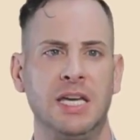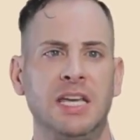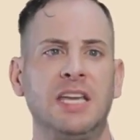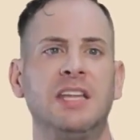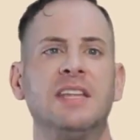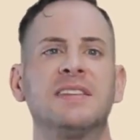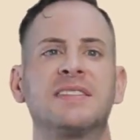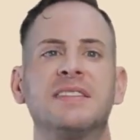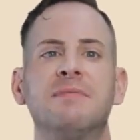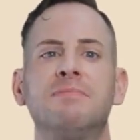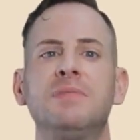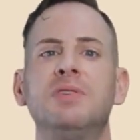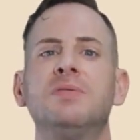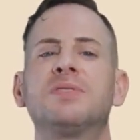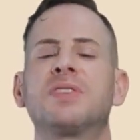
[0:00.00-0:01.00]
It is the
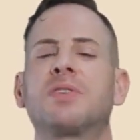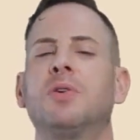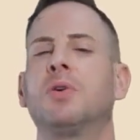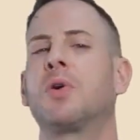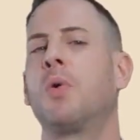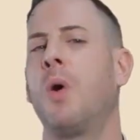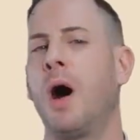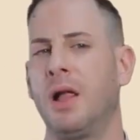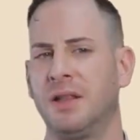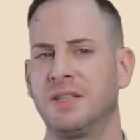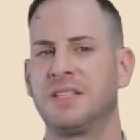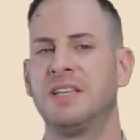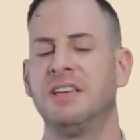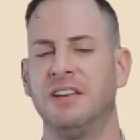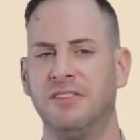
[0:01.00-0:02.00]
musical
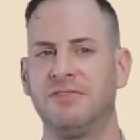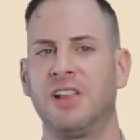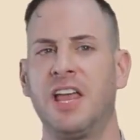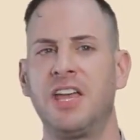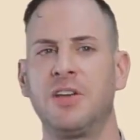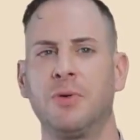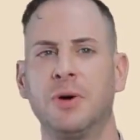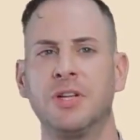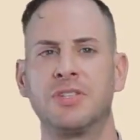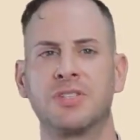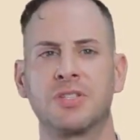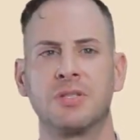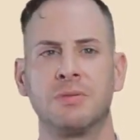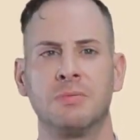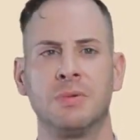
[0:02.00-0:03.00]
quality of
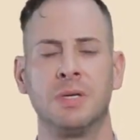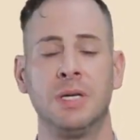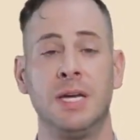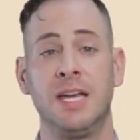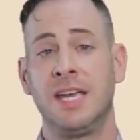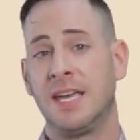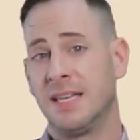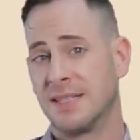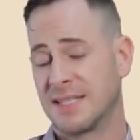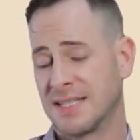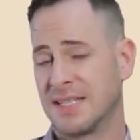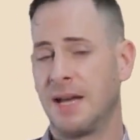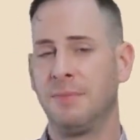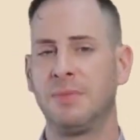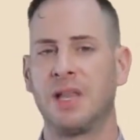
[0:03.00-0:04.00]
language. In
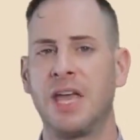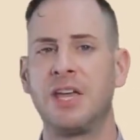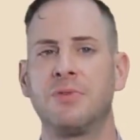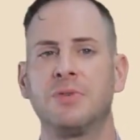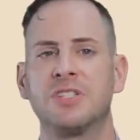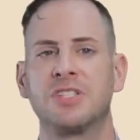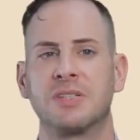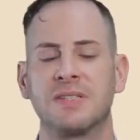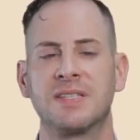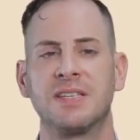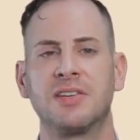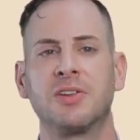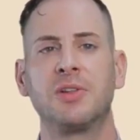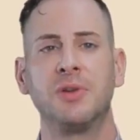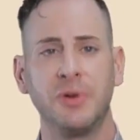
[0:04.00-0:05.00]
some languages,
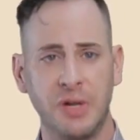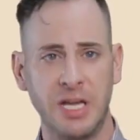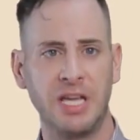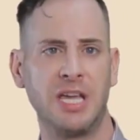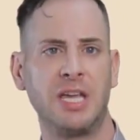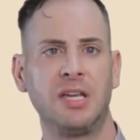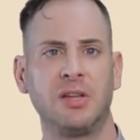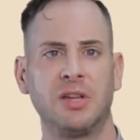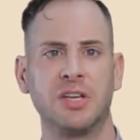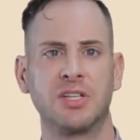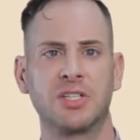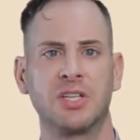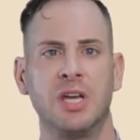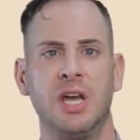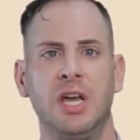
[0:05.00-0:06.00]
including
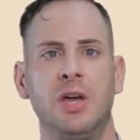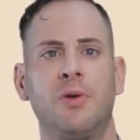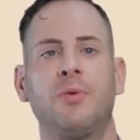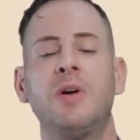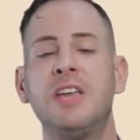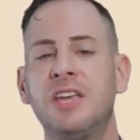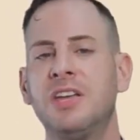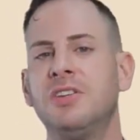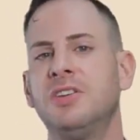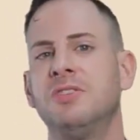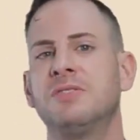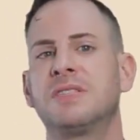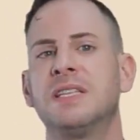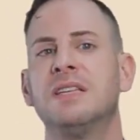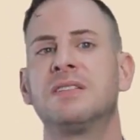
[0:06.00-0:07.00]
English, we can
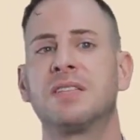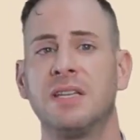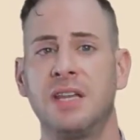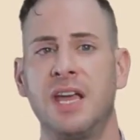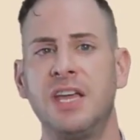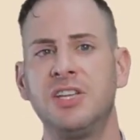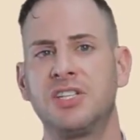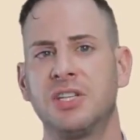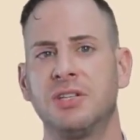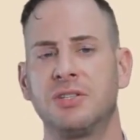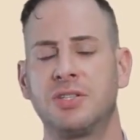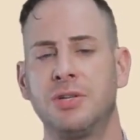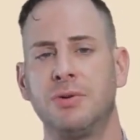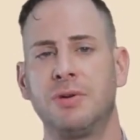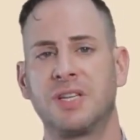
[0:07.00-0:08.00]
use intonation
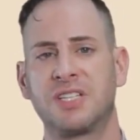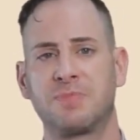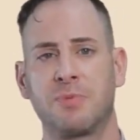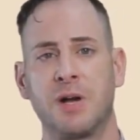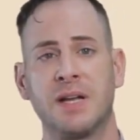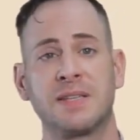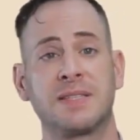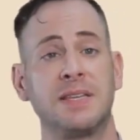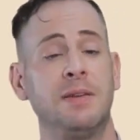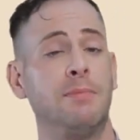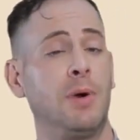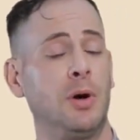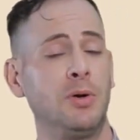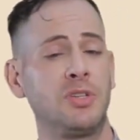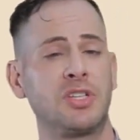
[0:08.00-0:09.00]
to express
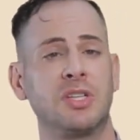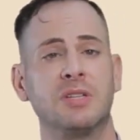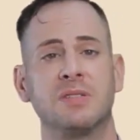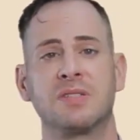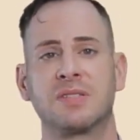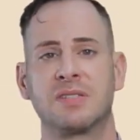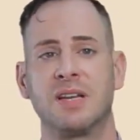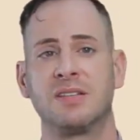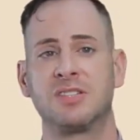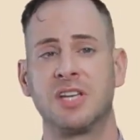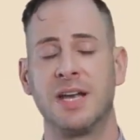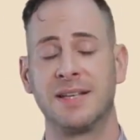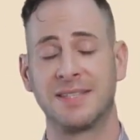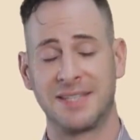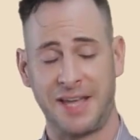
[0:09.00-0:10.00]
emotions such
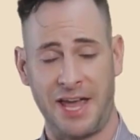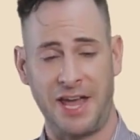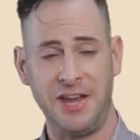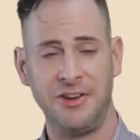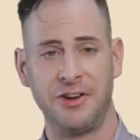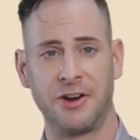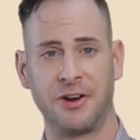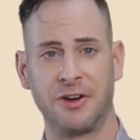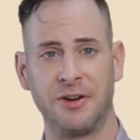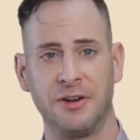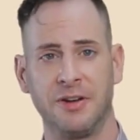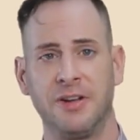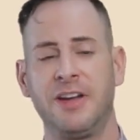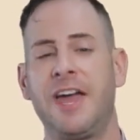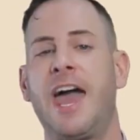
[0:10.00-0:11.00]
as anger,
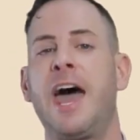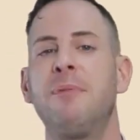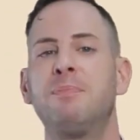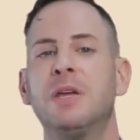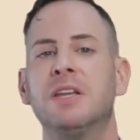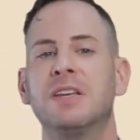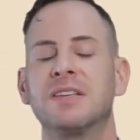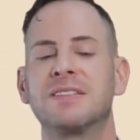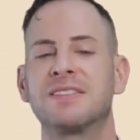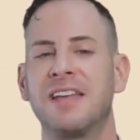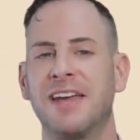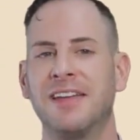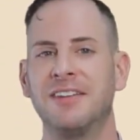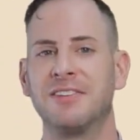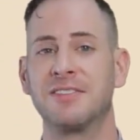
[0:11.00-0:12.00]
happiness,
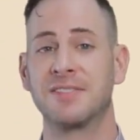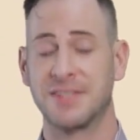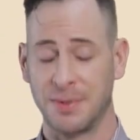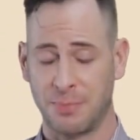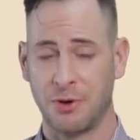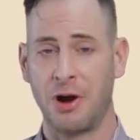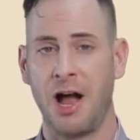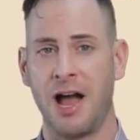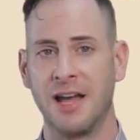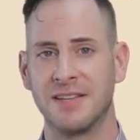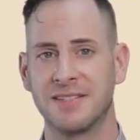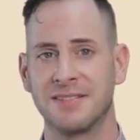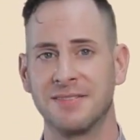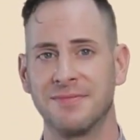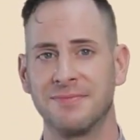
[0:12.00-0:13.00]
and
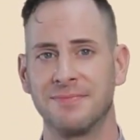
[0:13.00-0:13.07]
surprise.